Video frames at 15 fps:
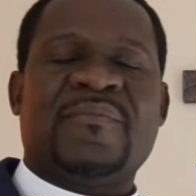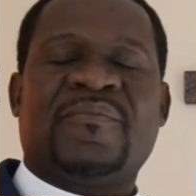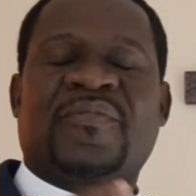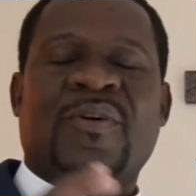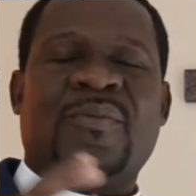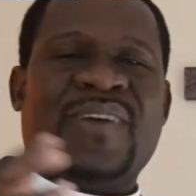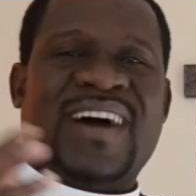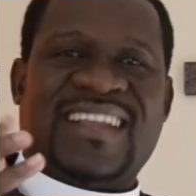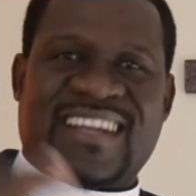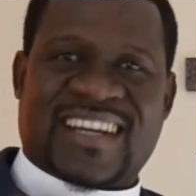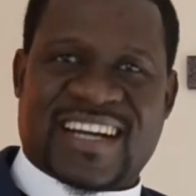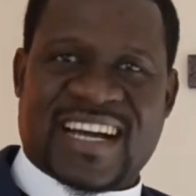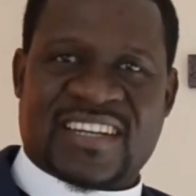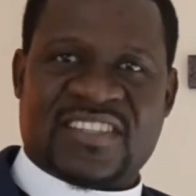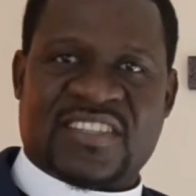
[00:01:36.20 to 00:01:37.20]
from other
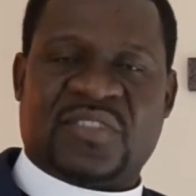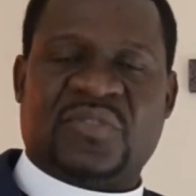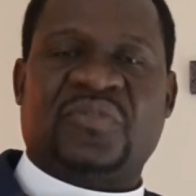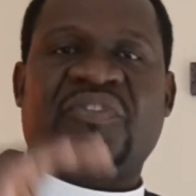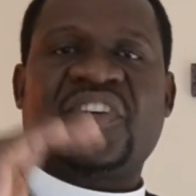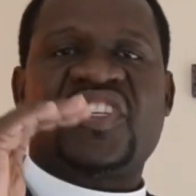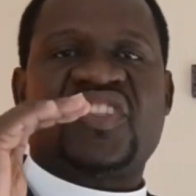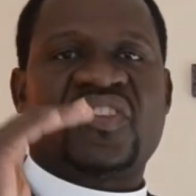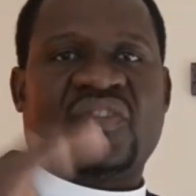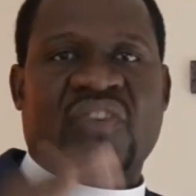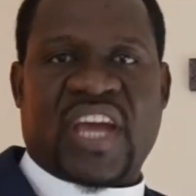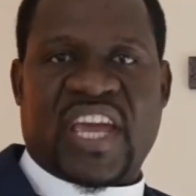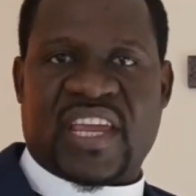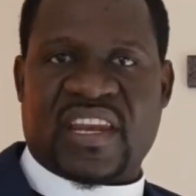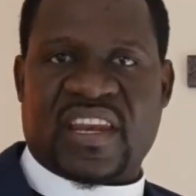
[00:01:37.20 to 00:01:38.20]
countries to fetch
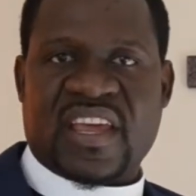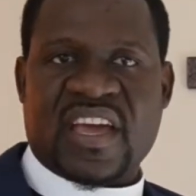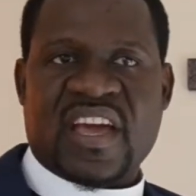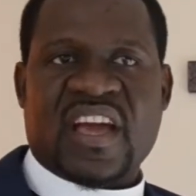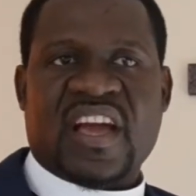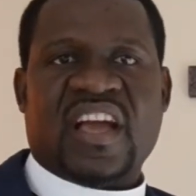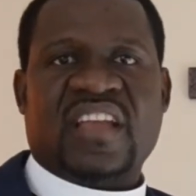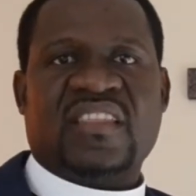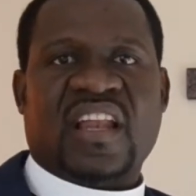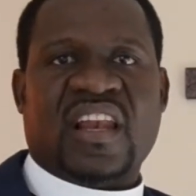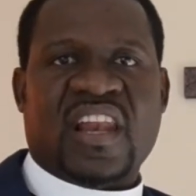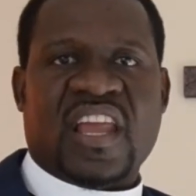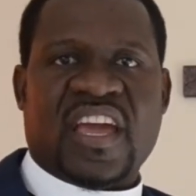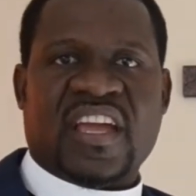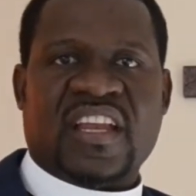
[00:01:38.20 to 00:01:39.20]
grain in the
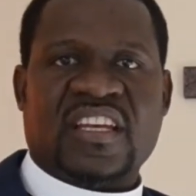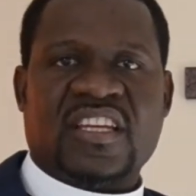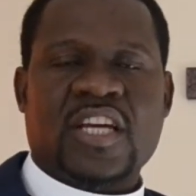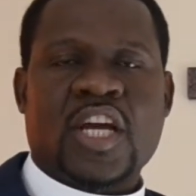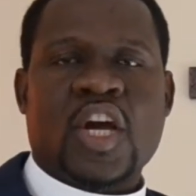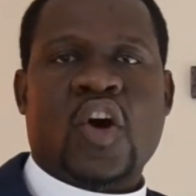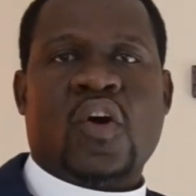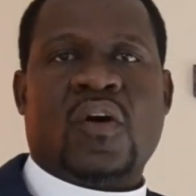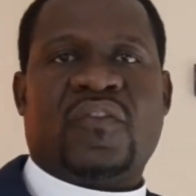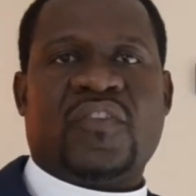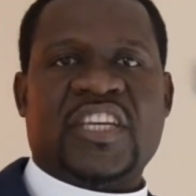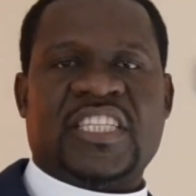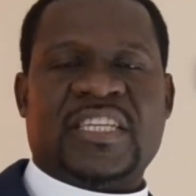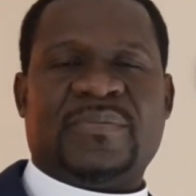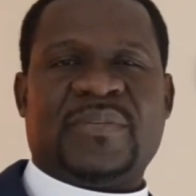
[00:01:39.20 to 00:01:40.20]
land of
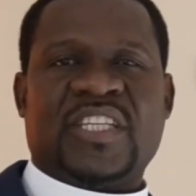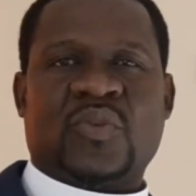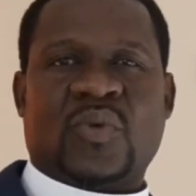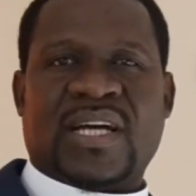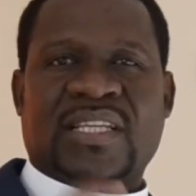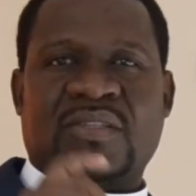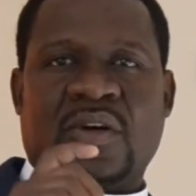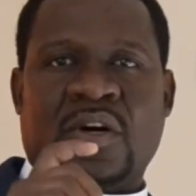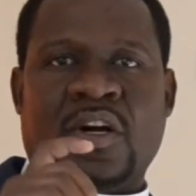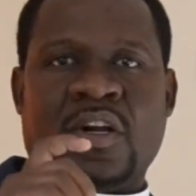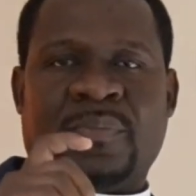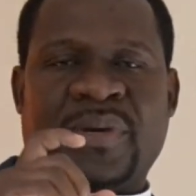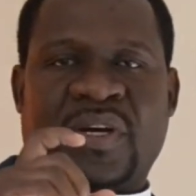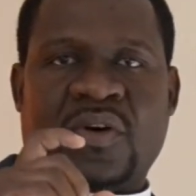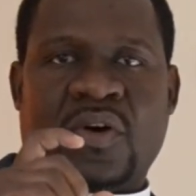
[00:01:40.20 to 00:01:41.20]
Egypt. It was all
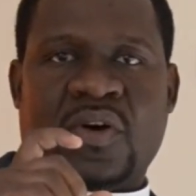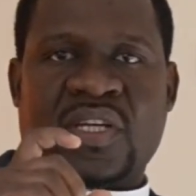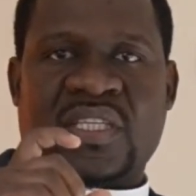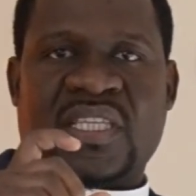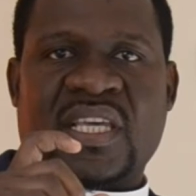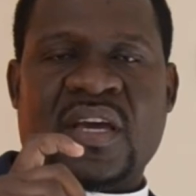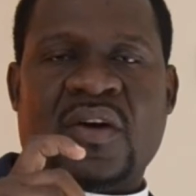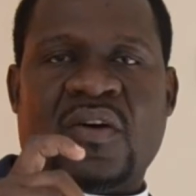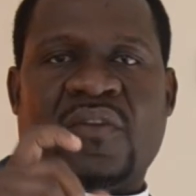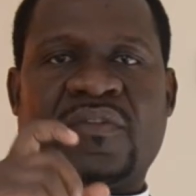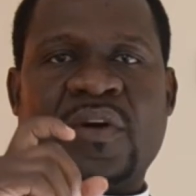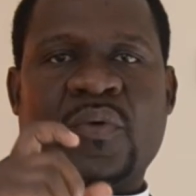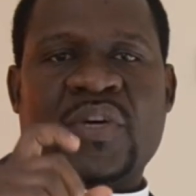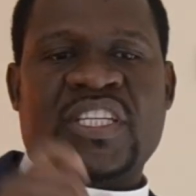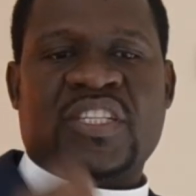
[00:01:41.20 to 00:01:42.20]
because of the
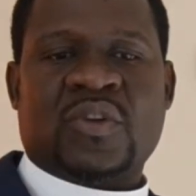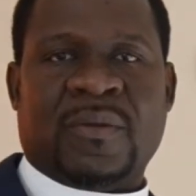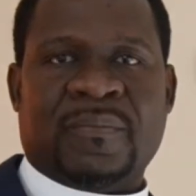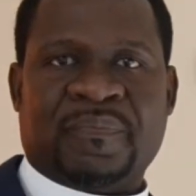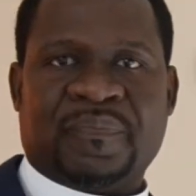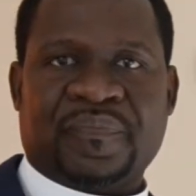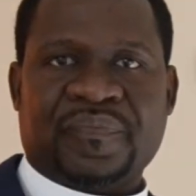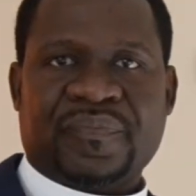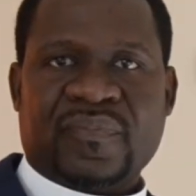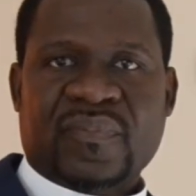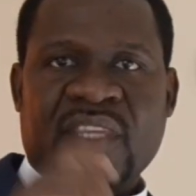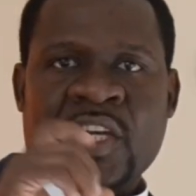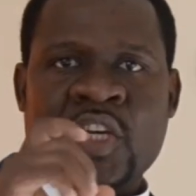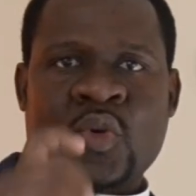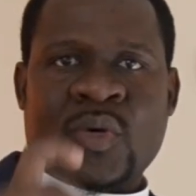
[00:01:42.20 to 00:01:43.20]
wisdom.
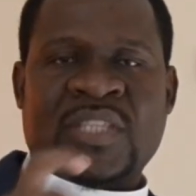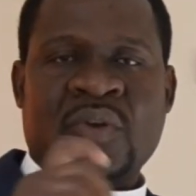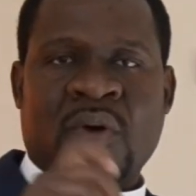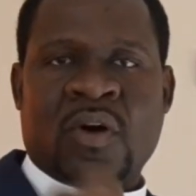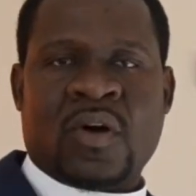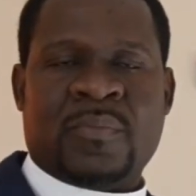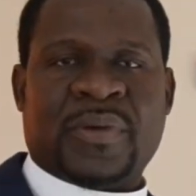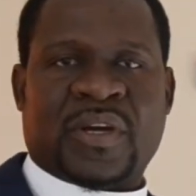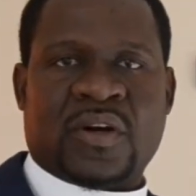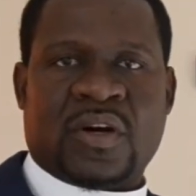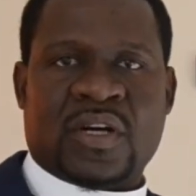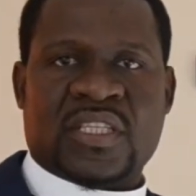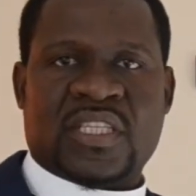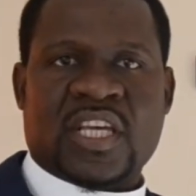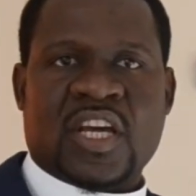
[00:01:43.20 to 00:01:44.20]
It was all
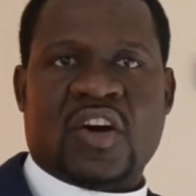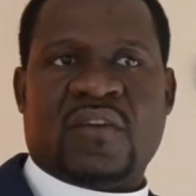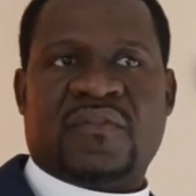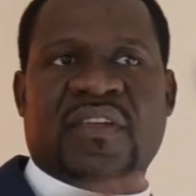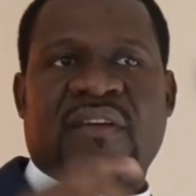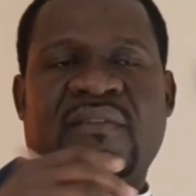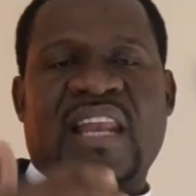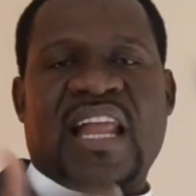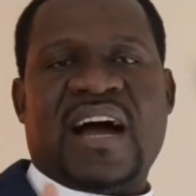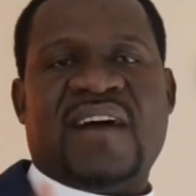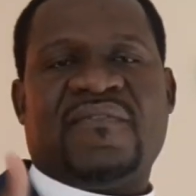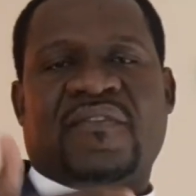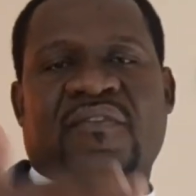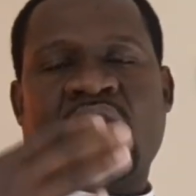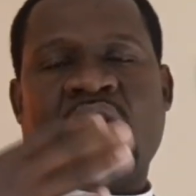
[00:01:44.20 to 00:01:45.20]
because of the
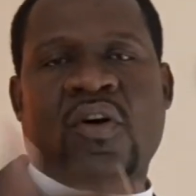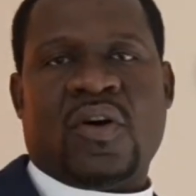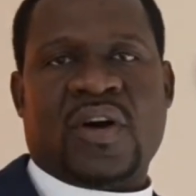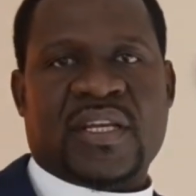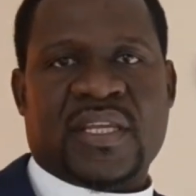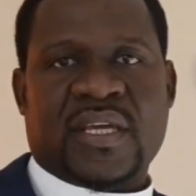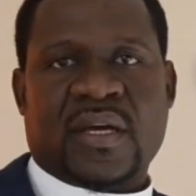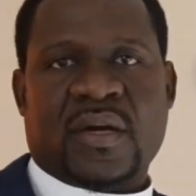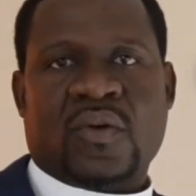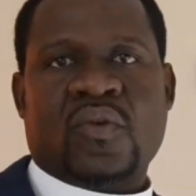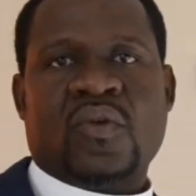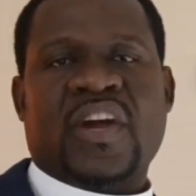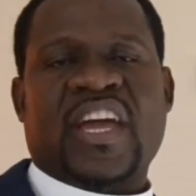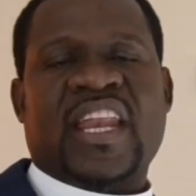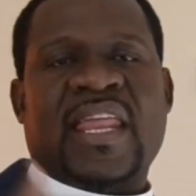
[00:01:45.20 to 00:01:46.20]
love of God
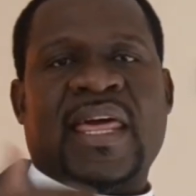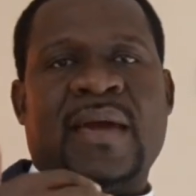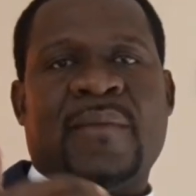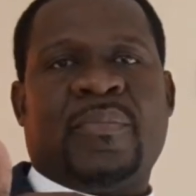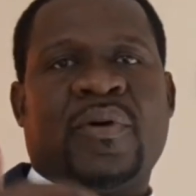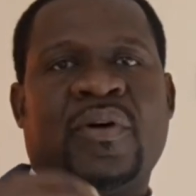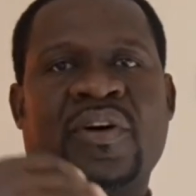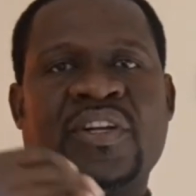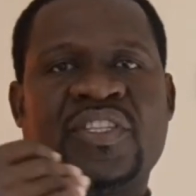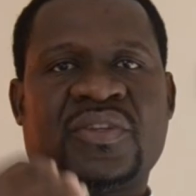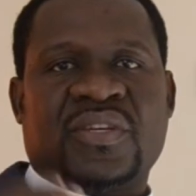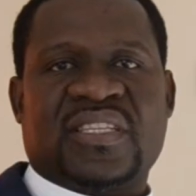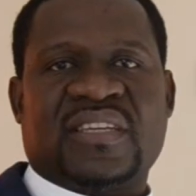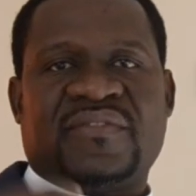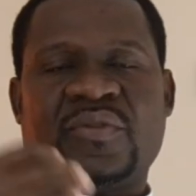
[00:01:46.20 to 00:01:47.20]
who enabled
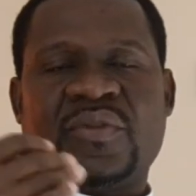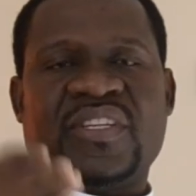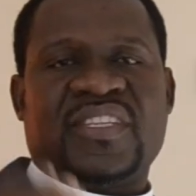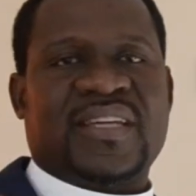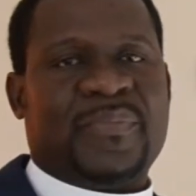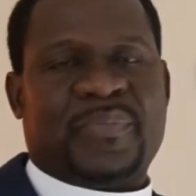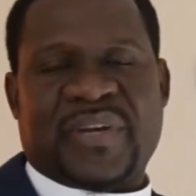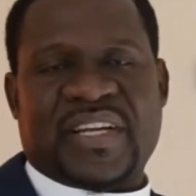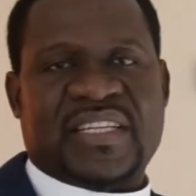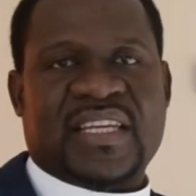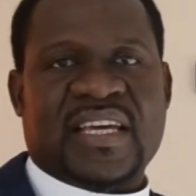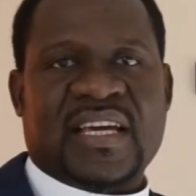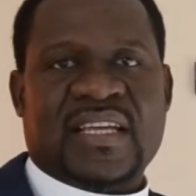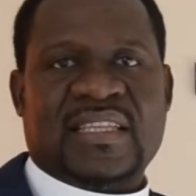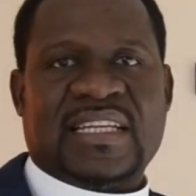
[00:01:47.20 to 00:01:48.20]
Joseph to interpret
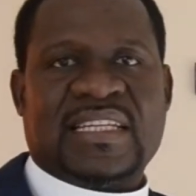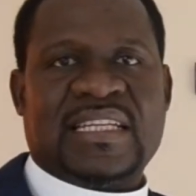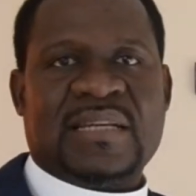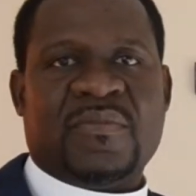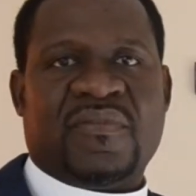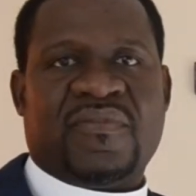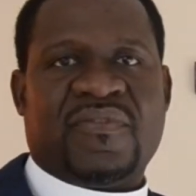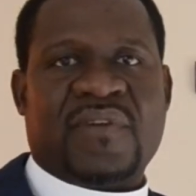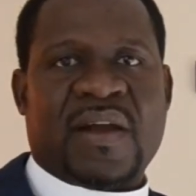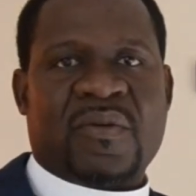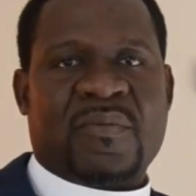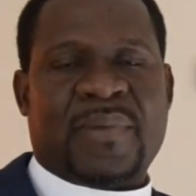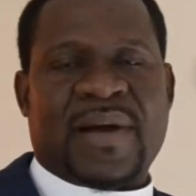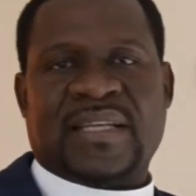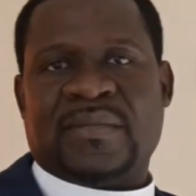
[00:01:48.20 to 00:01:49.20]
the dream of Pharaoh.
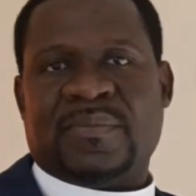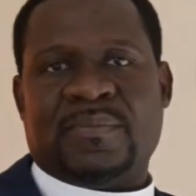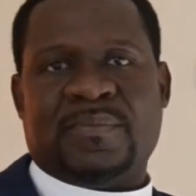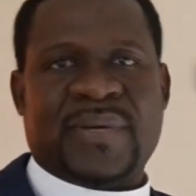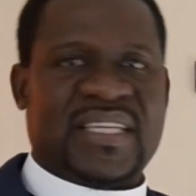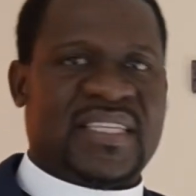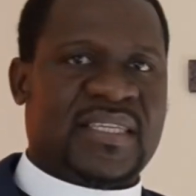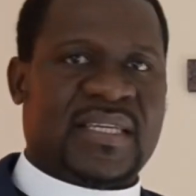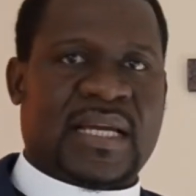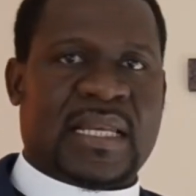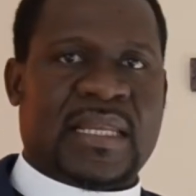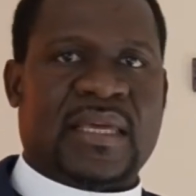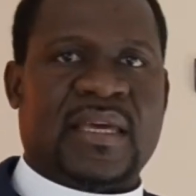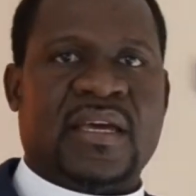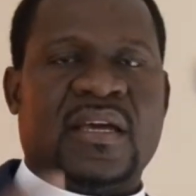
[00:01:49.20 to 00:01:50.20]
But basically,
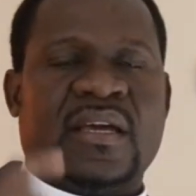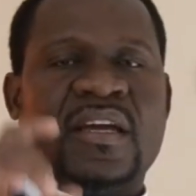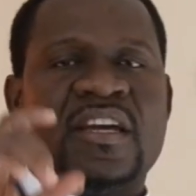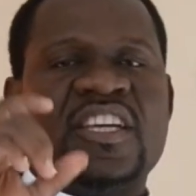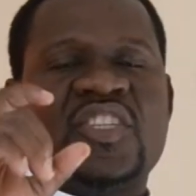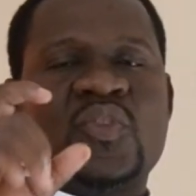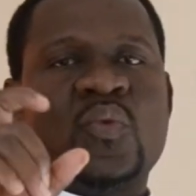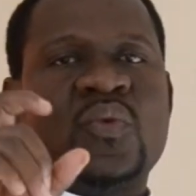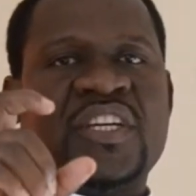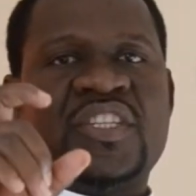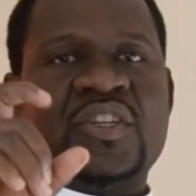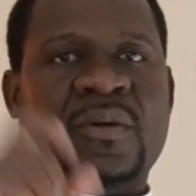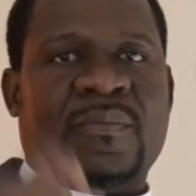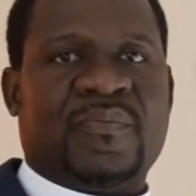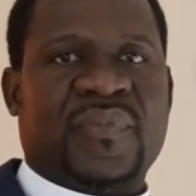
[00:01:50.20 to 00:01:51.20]
his wisdom